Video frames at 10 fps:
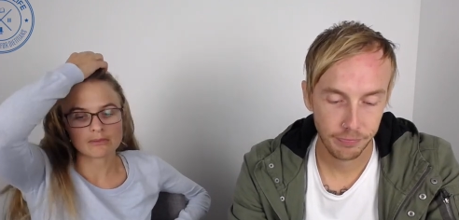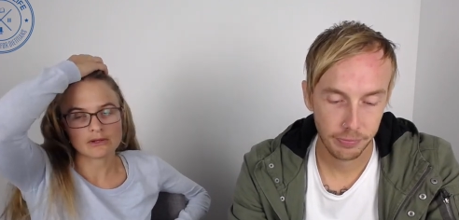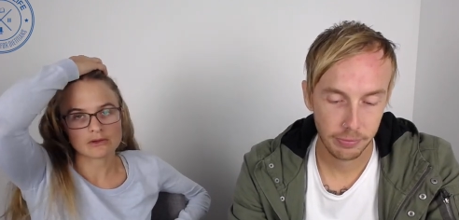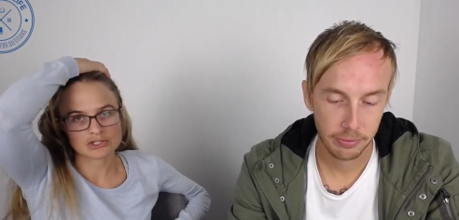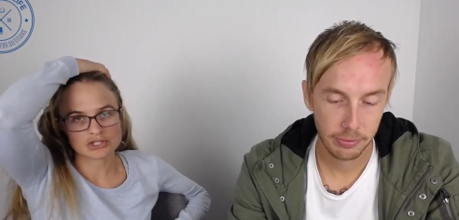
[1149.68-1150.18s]

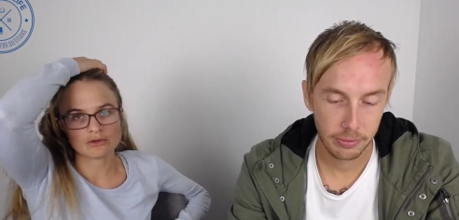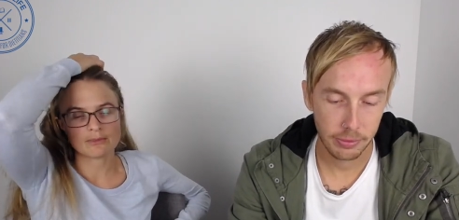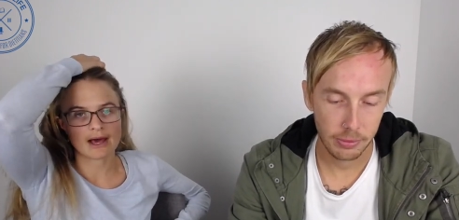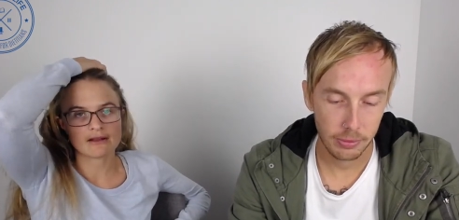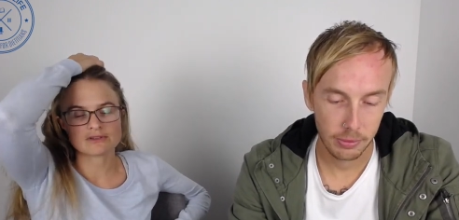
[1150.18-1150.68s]
Speaker 1: not too
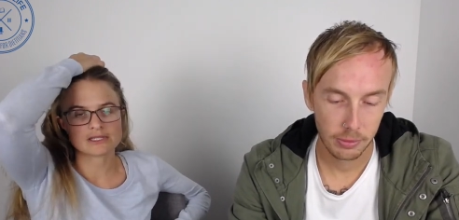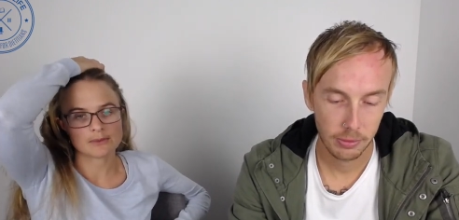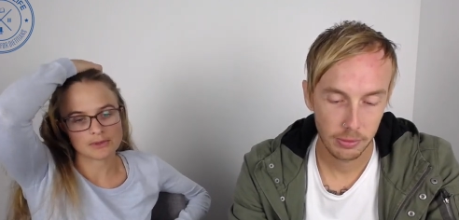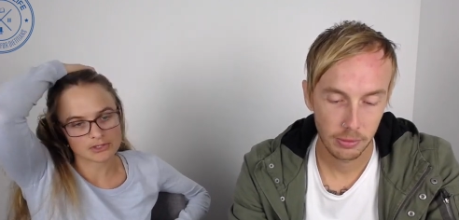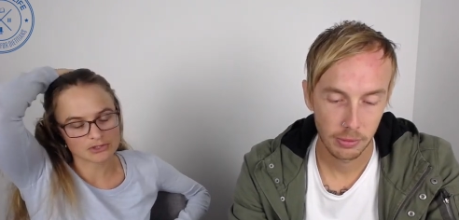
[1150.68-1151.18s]
bad for
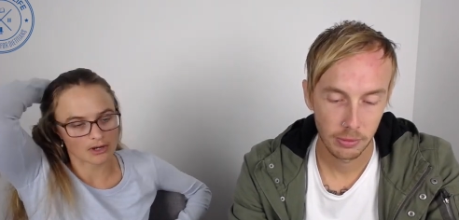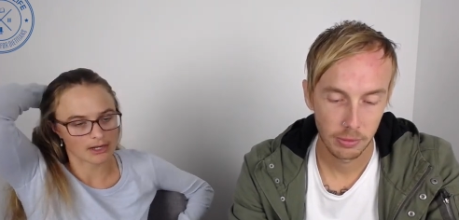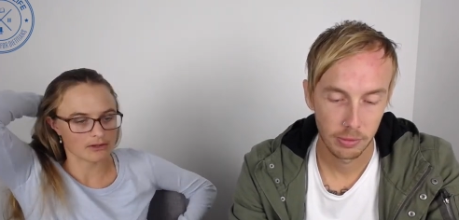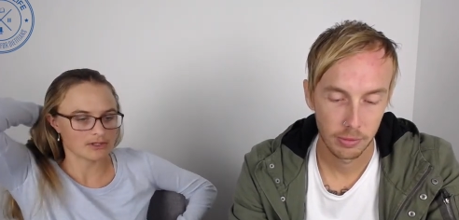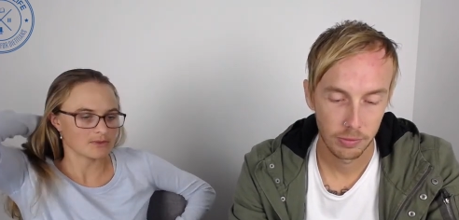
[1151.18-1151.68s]
someone who's trying to
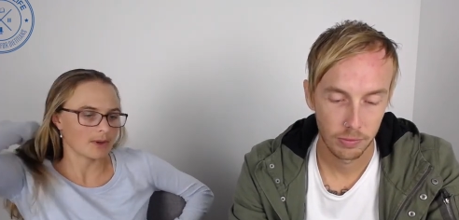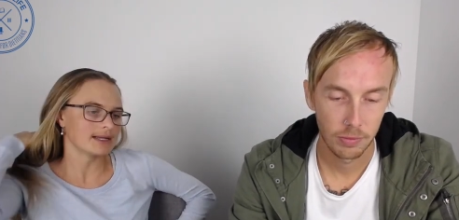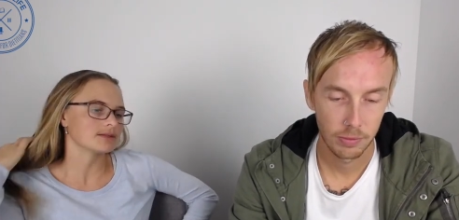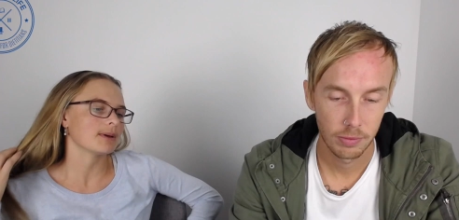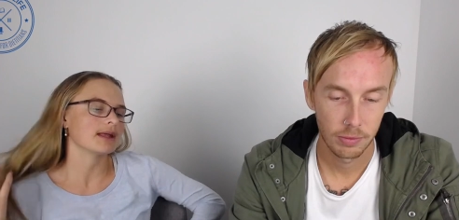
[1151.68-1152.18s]
lose weight,
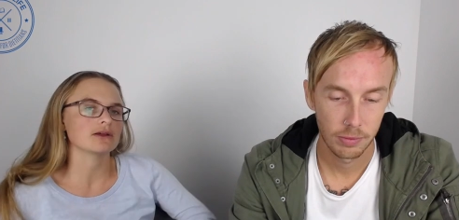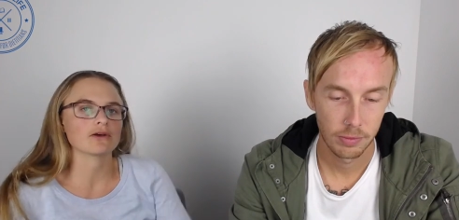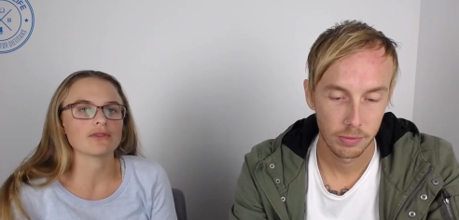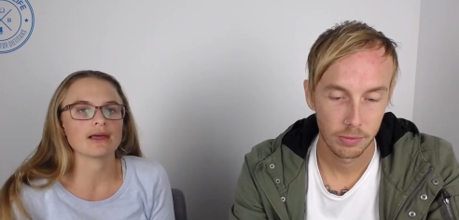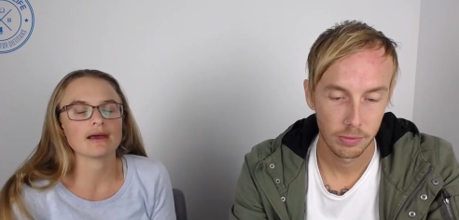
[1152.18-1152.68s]
depending
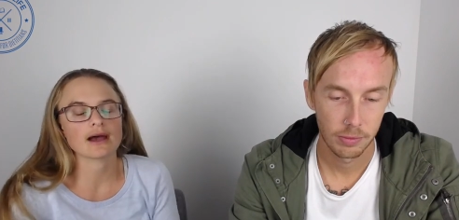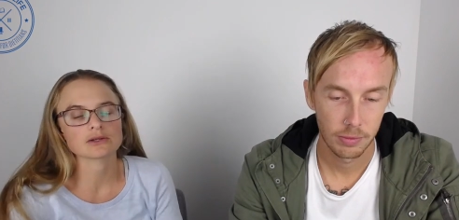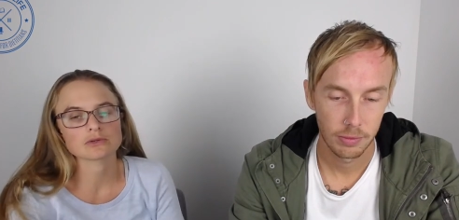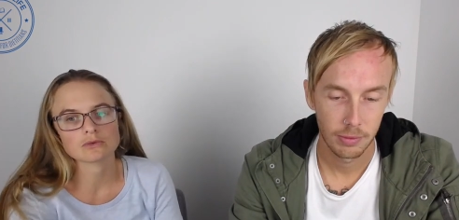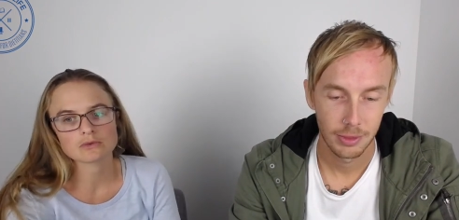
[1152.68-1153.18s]
on their
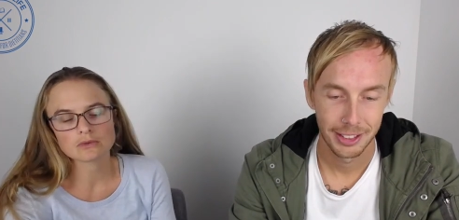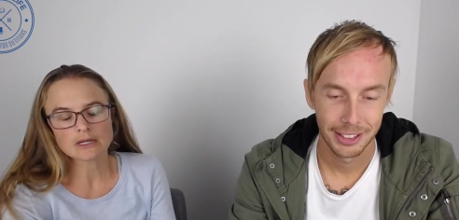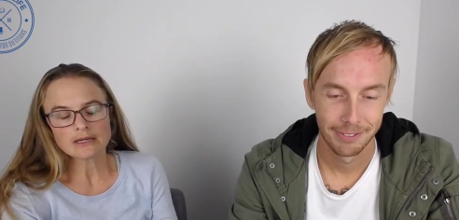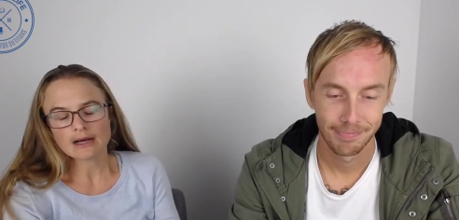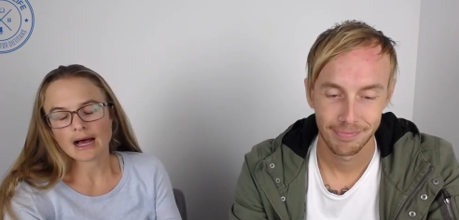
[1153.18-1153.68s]
actual
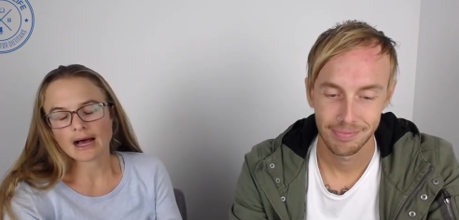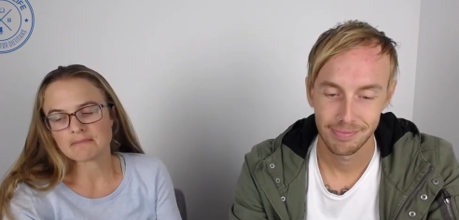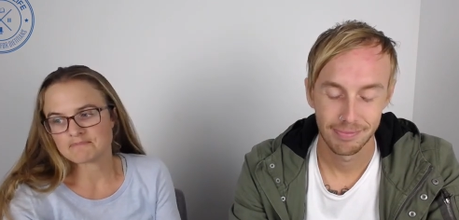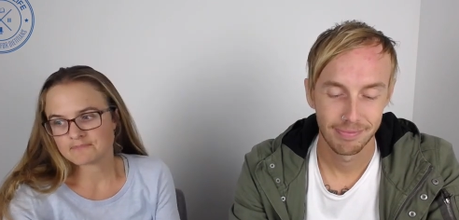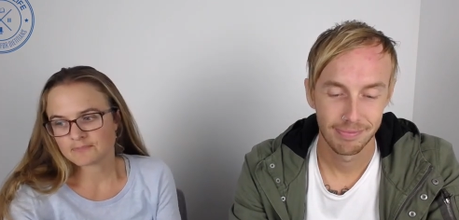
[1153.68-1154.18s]

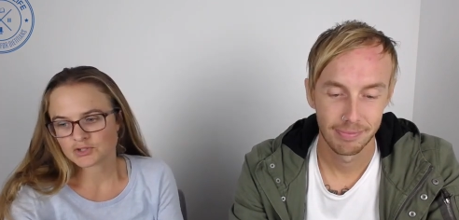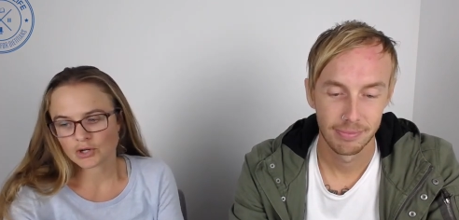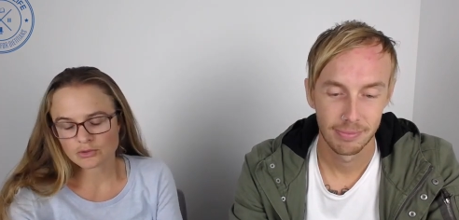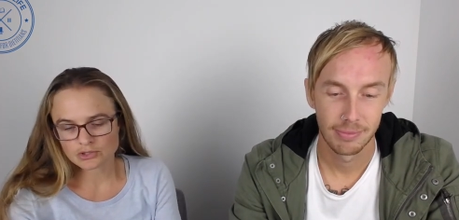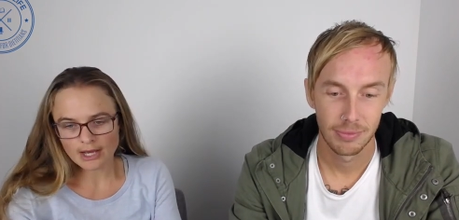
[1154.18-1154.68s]
um,
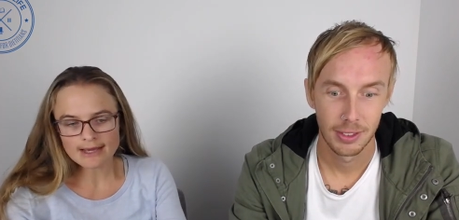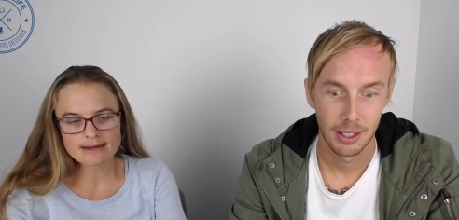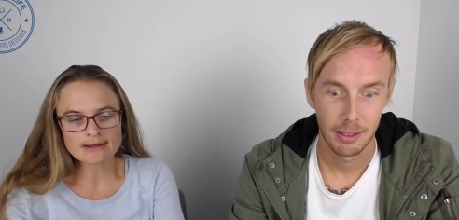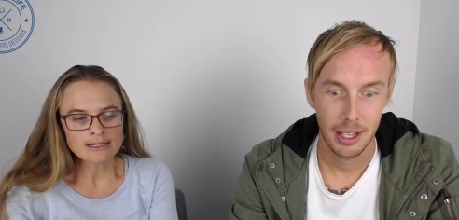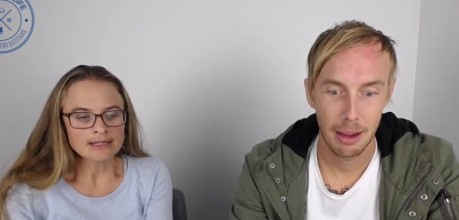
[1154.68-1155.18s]
total
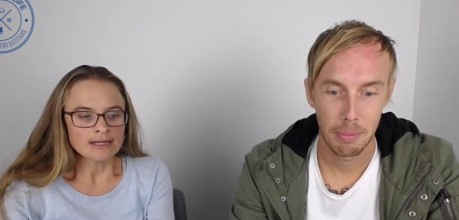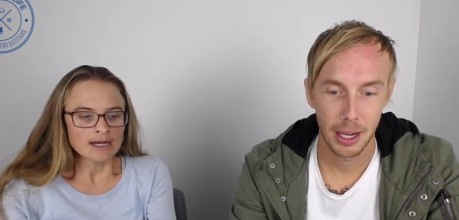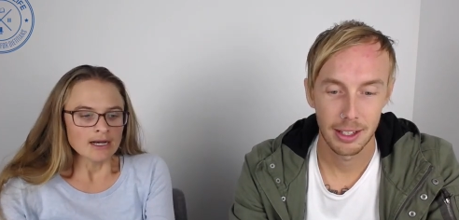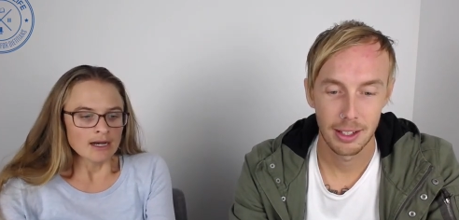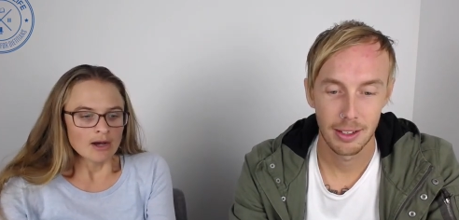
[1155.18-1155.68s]
diet. Yeah,
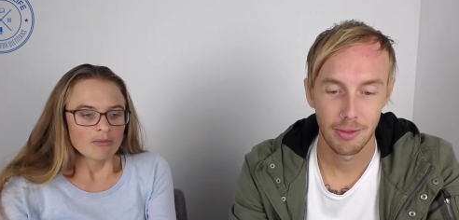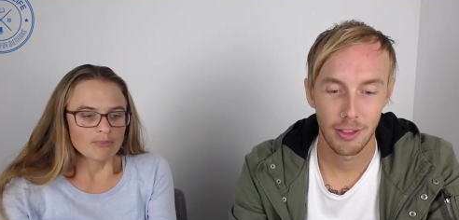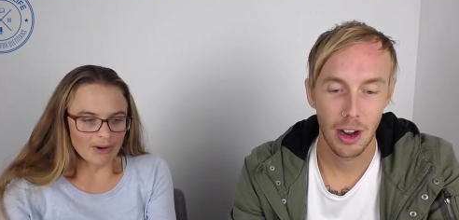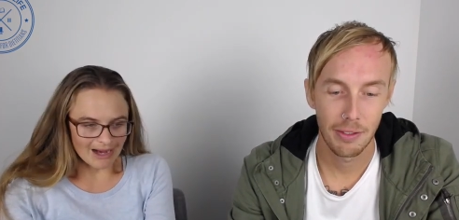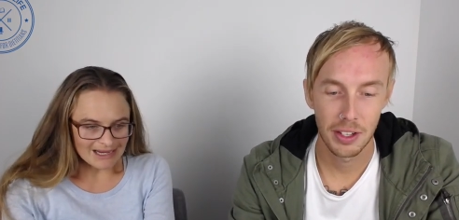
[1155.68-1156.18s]
but
Speaker 2: it's
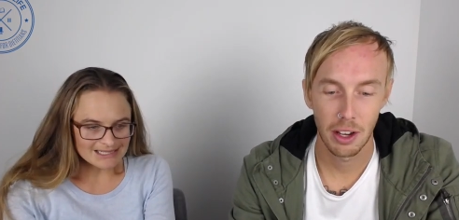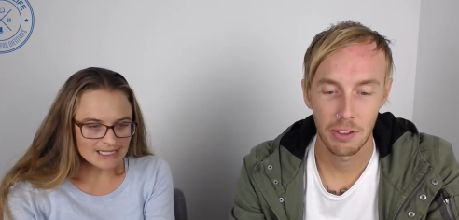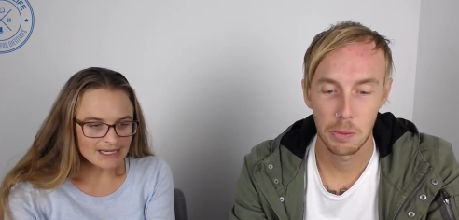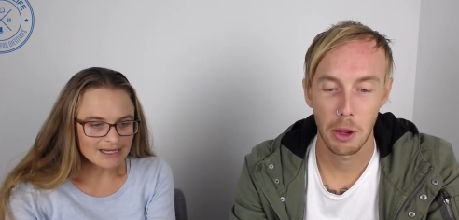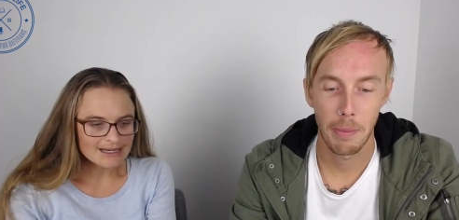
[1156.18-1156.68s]
five but
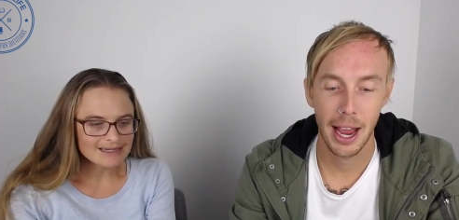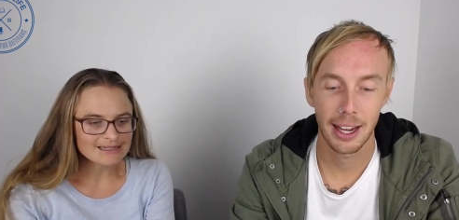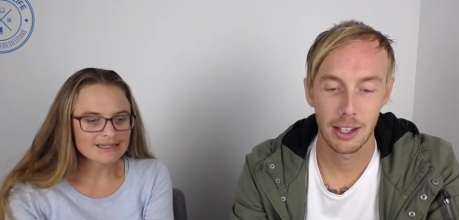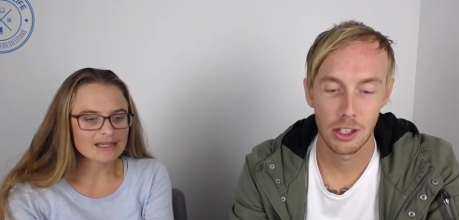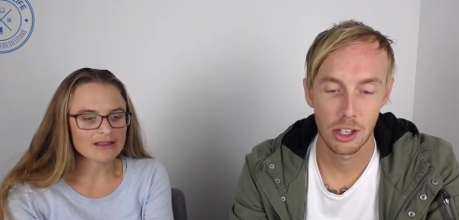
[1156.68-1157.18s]
per
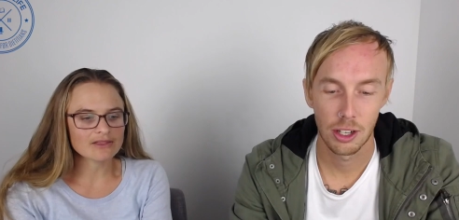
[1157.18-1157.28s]
package.